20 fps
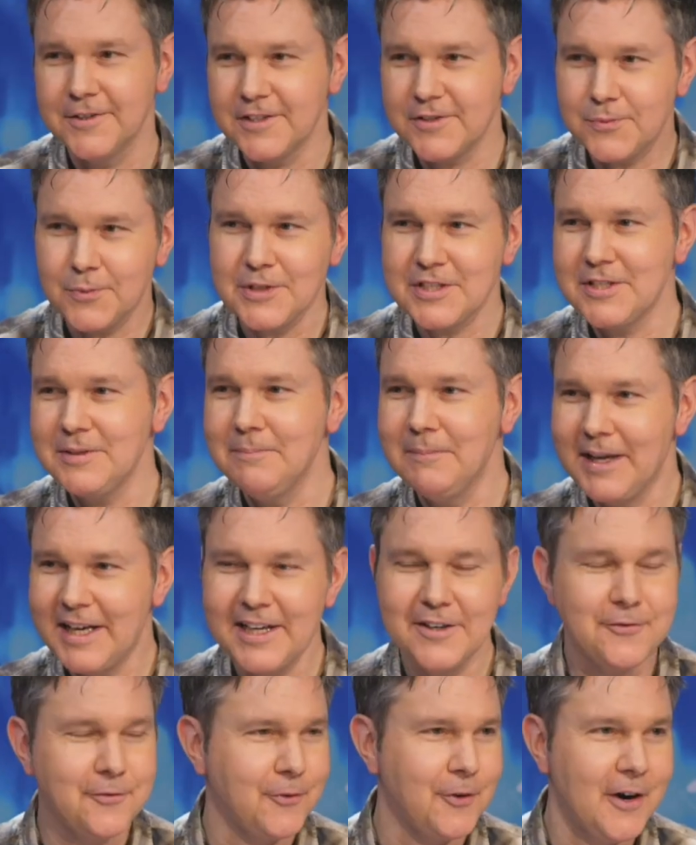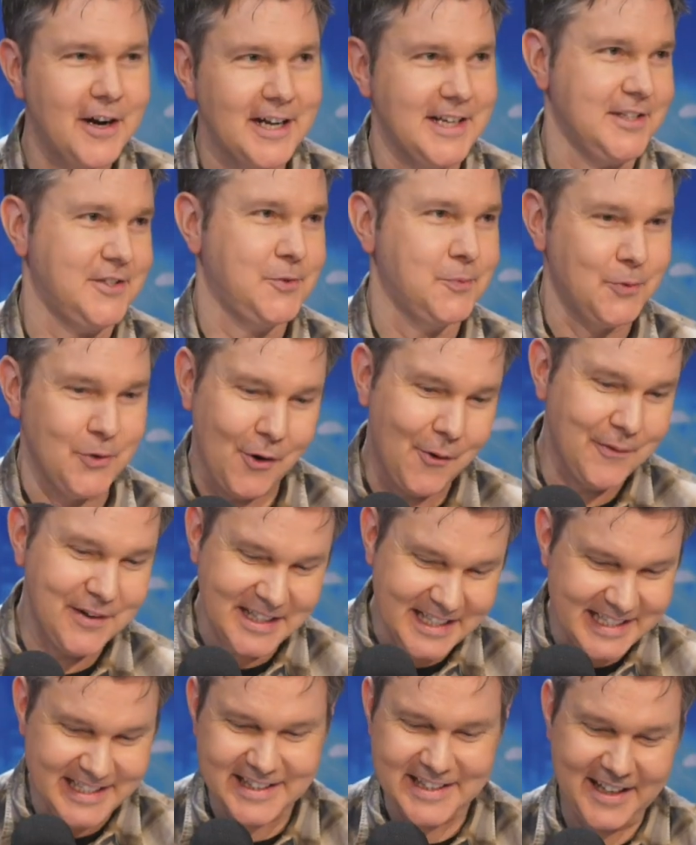This wasn't made for us. We're
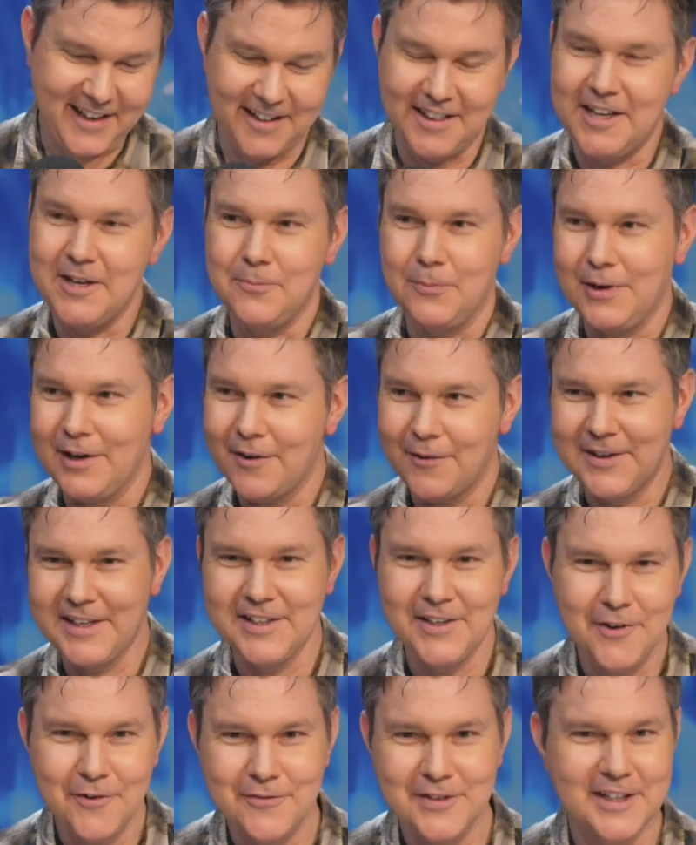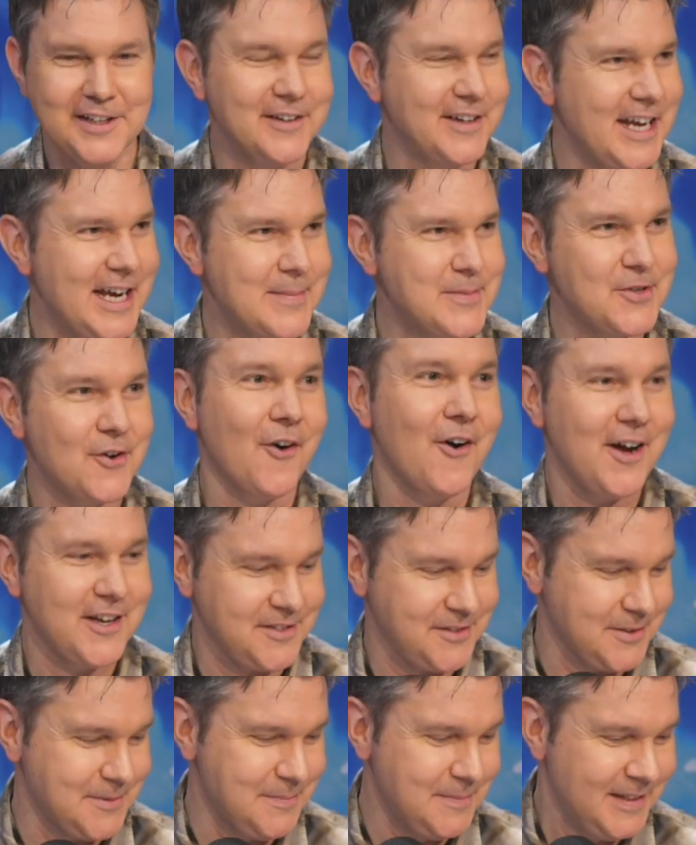already in the club. We already know video games are
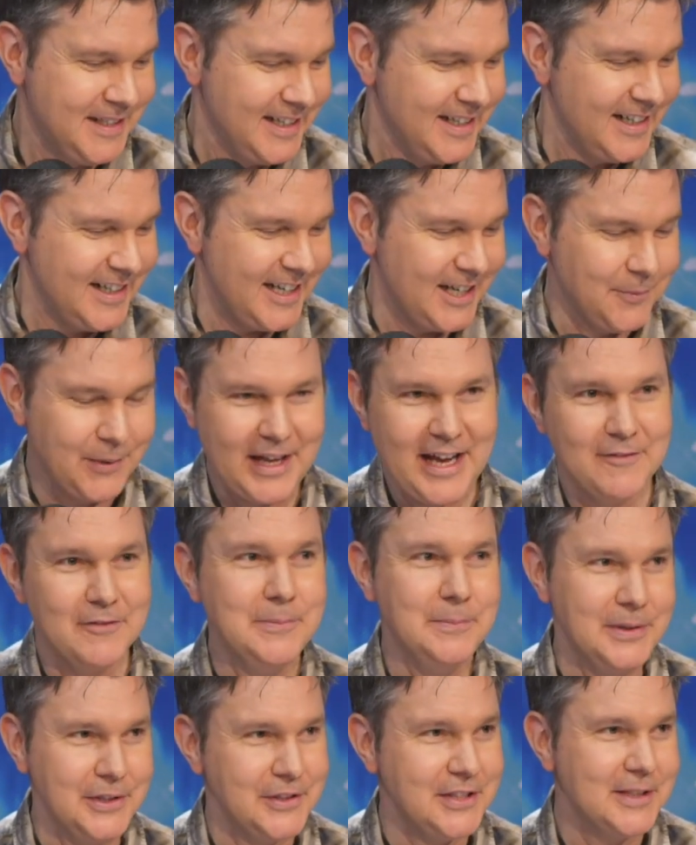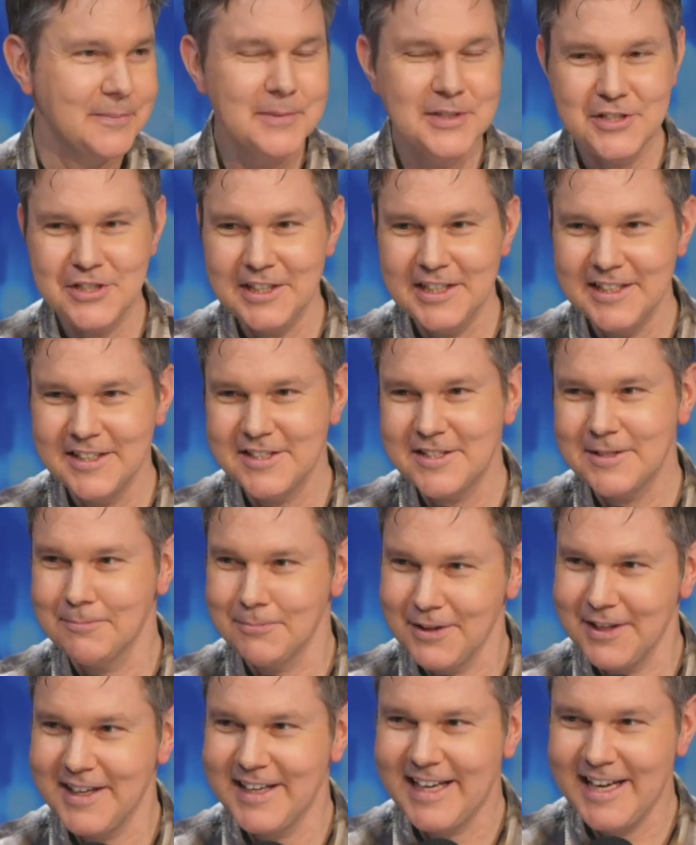awesome, and we have a million machines to
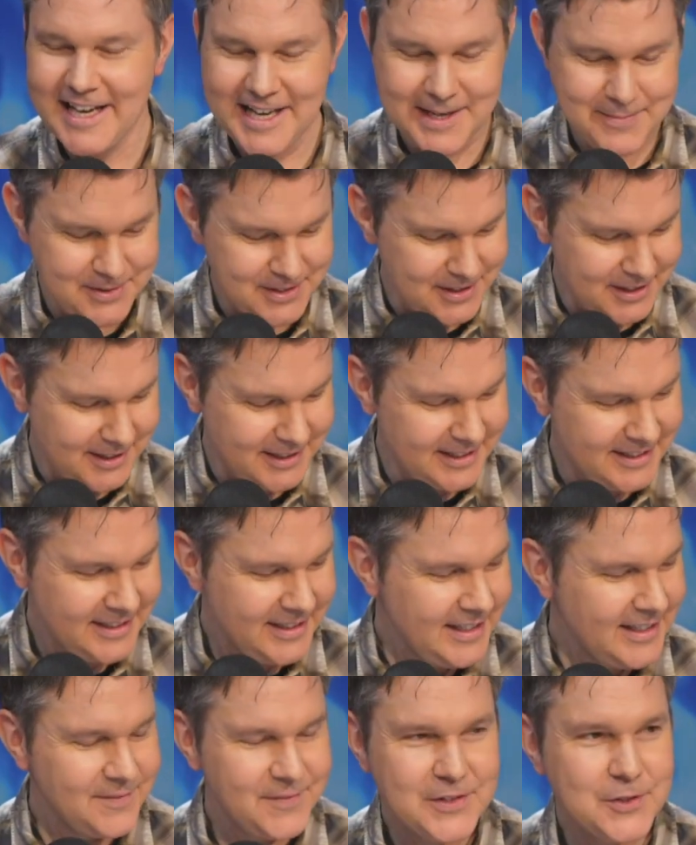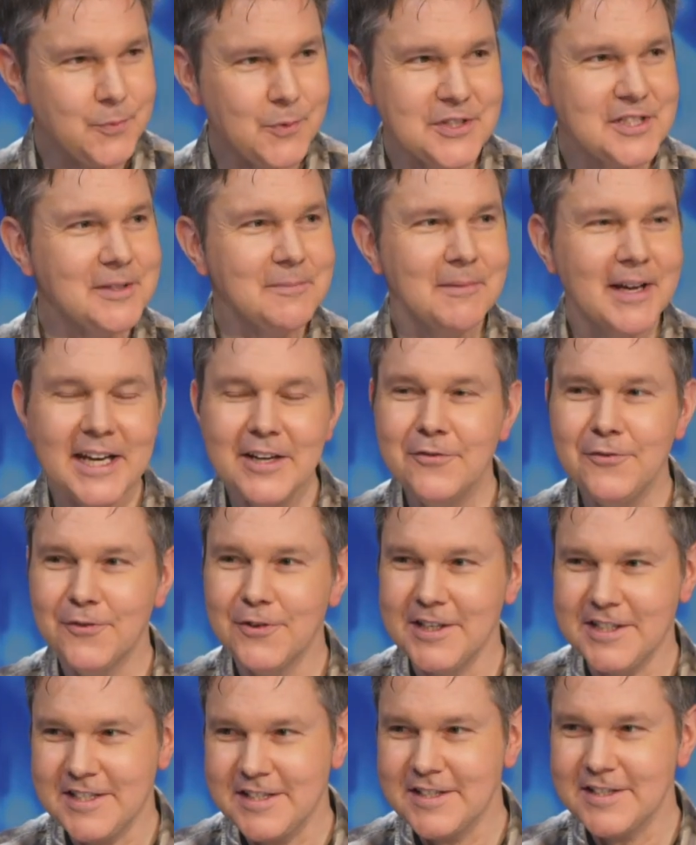play games on. This wasn't made
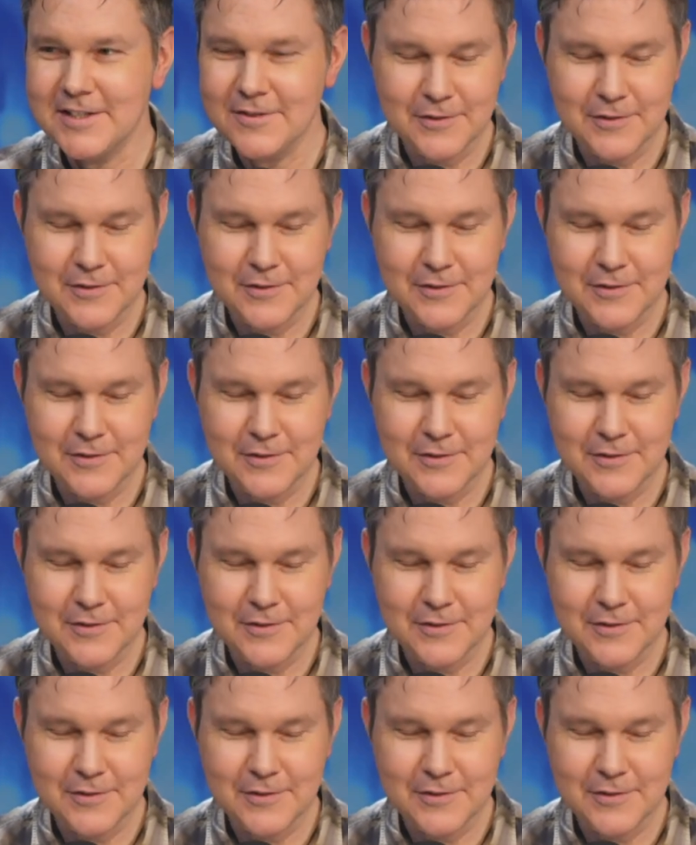for us.